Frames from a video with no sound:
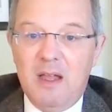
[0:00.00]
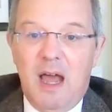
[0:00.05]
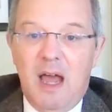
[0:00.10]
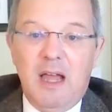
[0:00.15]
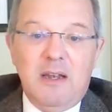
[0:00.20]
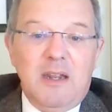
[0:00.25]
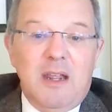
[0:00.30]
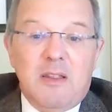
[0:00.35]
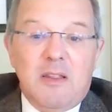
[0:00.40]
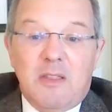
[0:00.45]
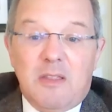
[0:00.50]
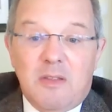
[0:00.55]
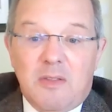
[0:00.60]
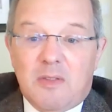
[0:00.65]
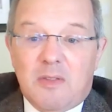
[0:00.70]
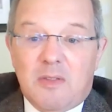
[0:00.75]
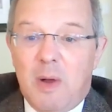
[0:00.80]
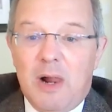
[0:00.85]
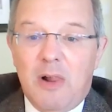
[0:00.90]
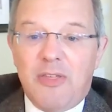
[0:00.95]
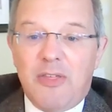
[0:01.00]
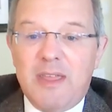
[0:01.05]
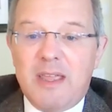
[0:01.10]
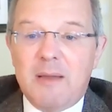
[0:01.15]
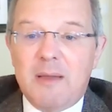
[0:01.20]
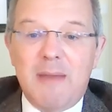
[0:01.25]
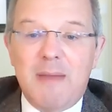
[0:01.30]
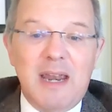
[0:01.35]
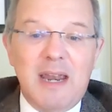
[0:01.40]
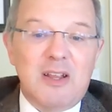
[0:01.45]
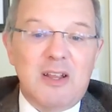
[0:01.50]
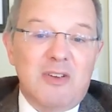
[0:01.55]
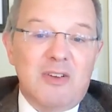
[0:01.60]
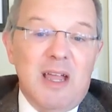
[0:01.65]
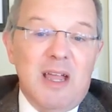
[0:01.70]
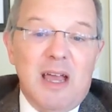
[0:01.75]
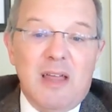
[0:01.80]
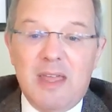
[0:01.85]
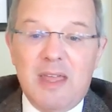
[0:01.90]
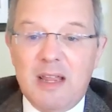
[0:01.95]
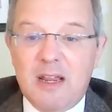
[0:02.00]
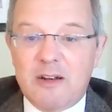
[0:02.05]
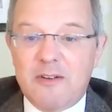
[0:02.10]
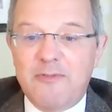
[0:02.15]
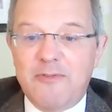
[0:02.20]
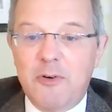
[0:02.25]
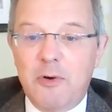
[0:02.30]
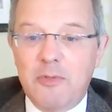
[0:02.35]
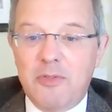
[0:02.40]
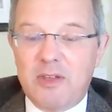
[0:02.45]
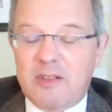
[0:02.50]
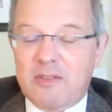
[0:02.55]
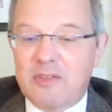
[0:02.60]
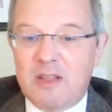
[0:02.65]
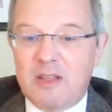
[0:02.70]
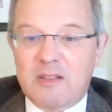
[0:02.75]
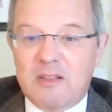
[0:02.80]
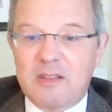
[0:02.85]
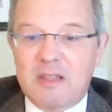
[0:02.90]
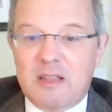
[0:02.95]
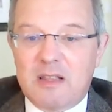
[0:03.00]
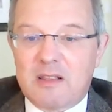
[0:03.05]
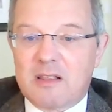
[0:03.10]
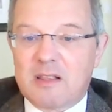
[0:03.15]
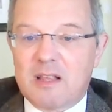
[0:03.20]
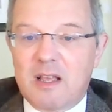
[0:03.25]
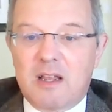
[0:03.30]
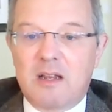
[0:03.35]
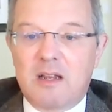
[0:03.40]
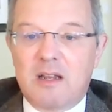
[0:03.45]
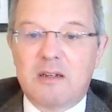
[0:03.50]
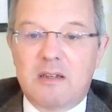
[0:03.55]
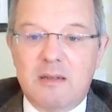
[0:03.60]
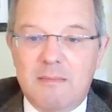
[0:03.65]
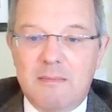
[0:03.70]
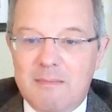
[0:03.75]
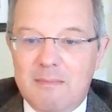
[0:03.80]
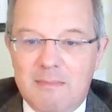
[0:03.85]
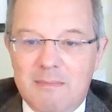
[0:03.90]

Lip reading: And the wealthy can manage. Yeah, they can afford this second,